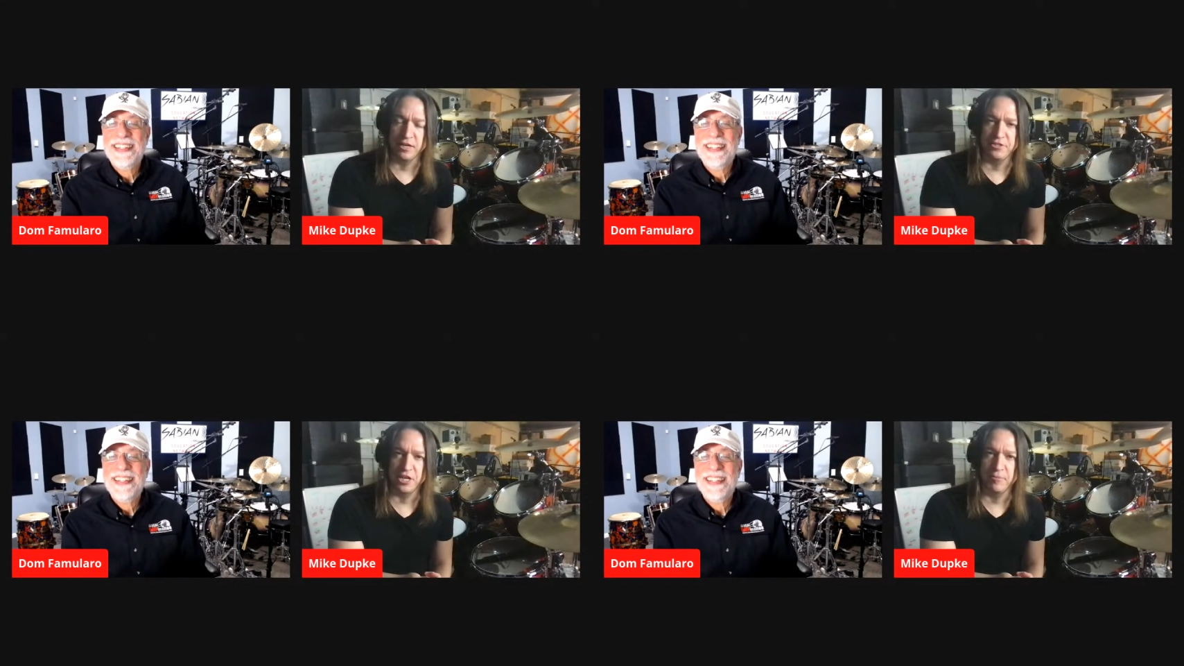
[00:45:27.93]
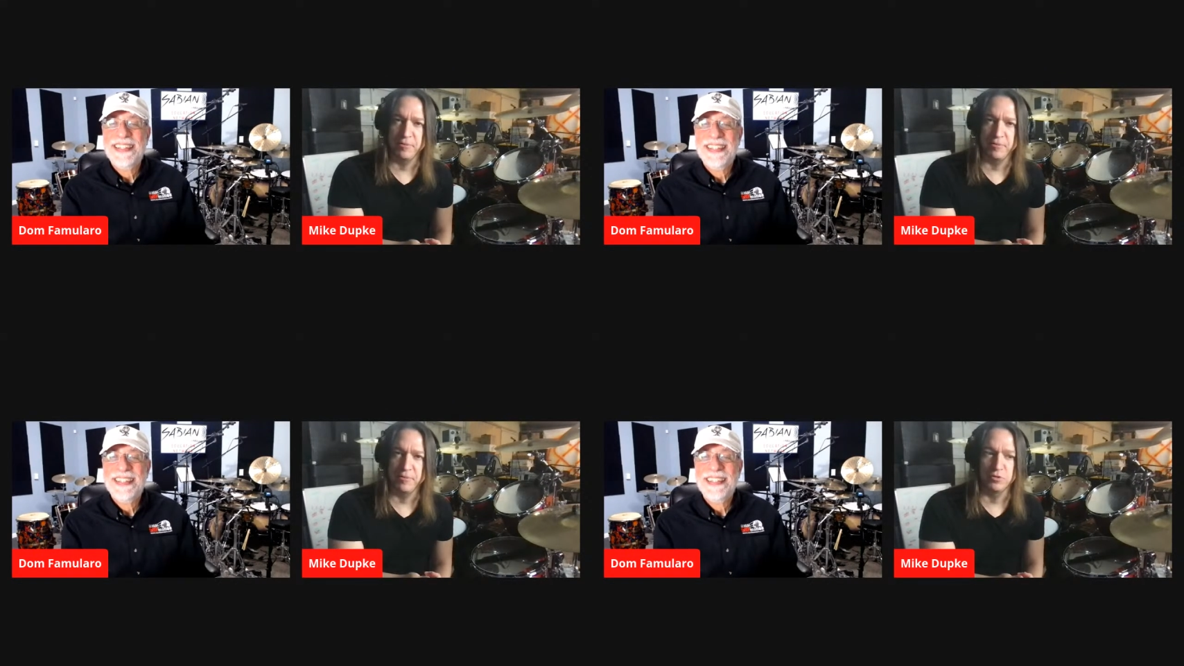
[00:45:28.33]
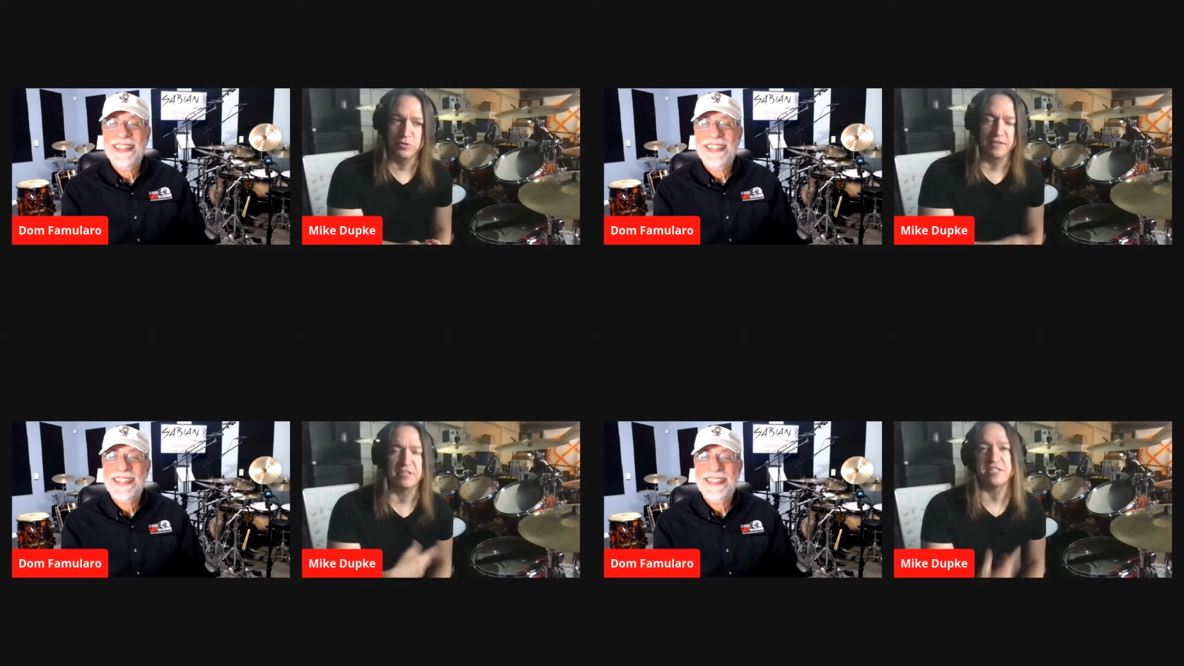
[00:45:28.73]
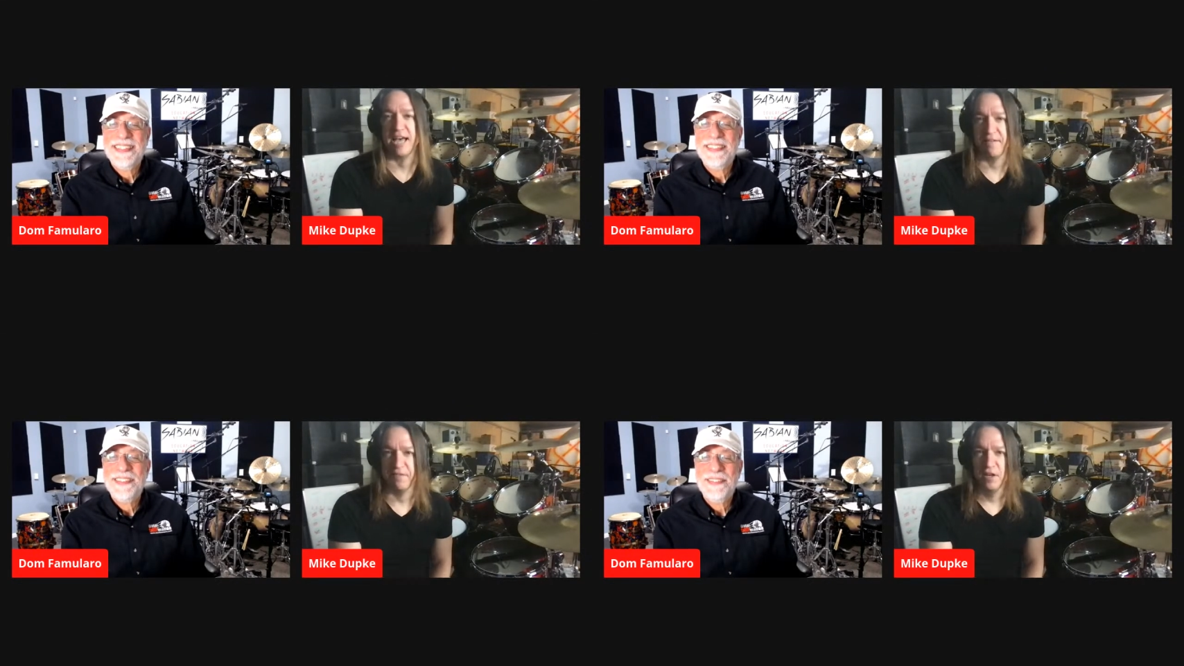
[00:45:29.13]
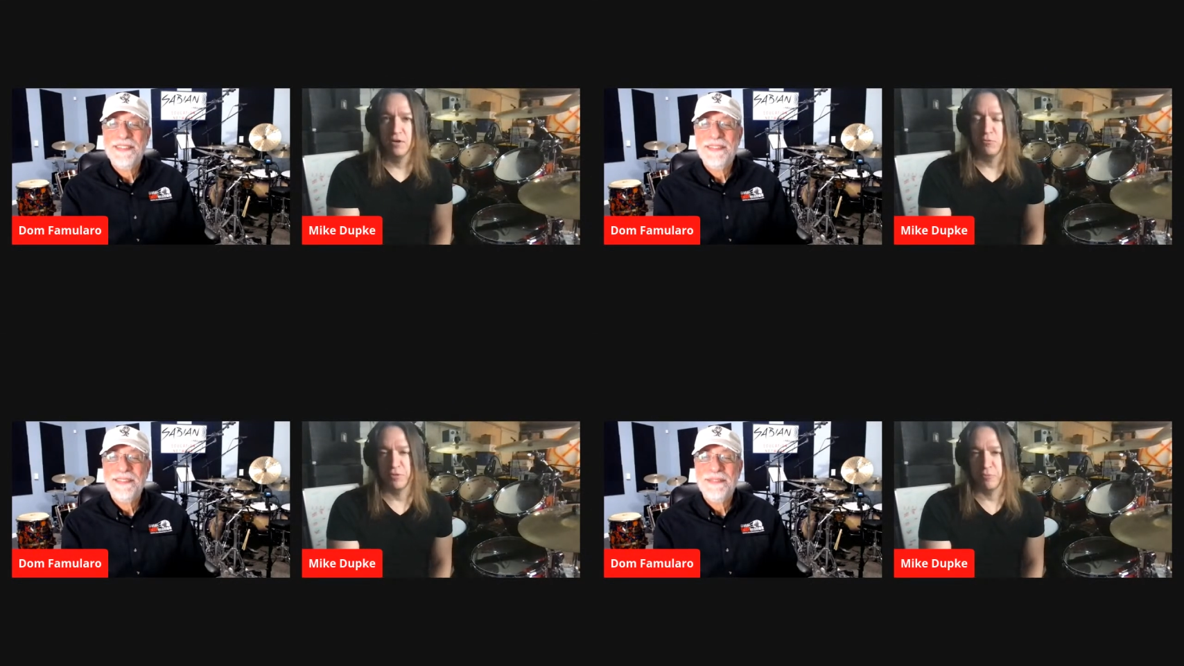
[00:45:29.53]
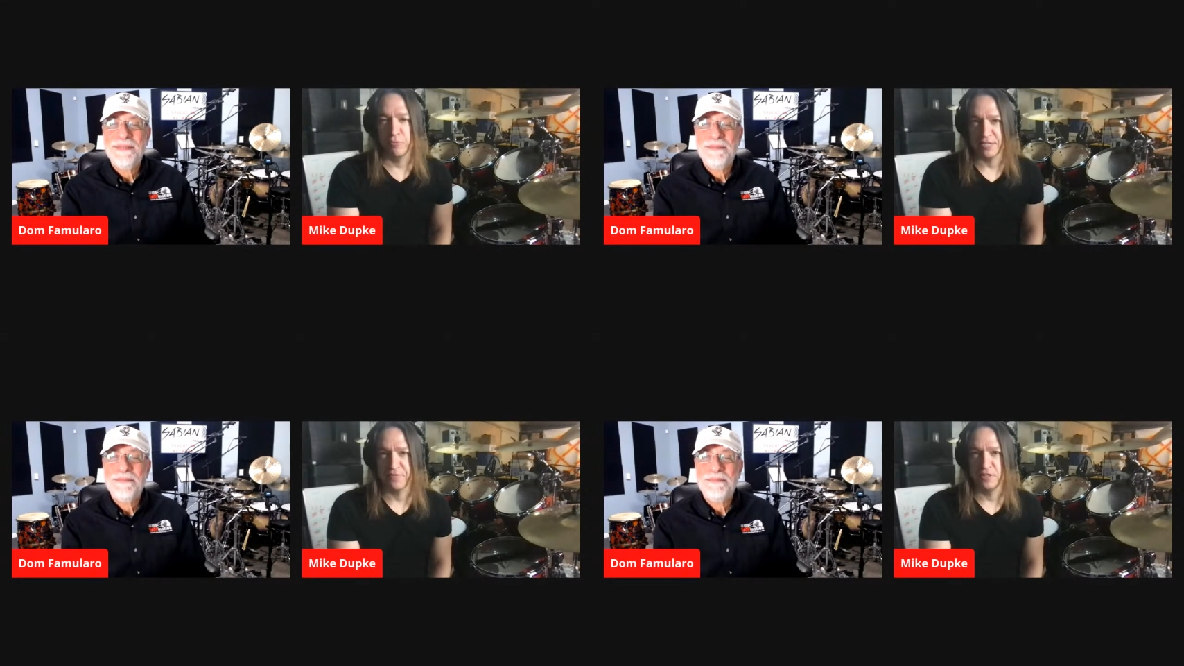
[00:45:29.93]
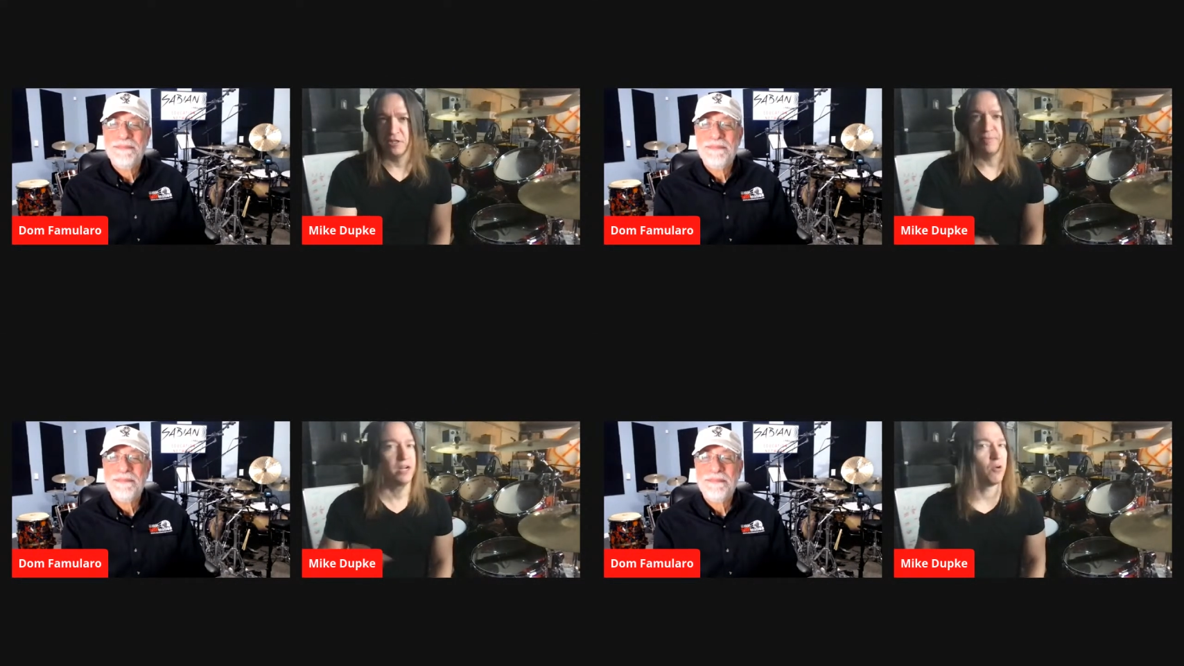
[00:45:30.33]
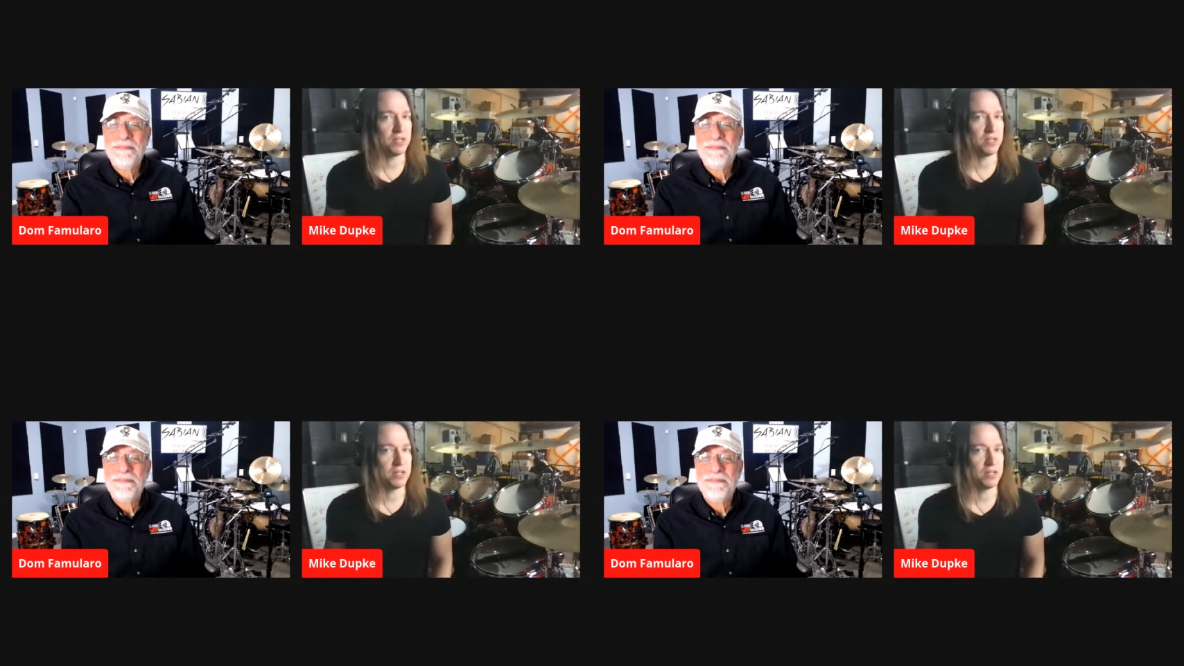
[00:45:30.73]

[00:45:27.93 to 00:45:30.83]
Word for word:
Speaker 1: a, gentleman who was on the staff with Wasp for a little bit, who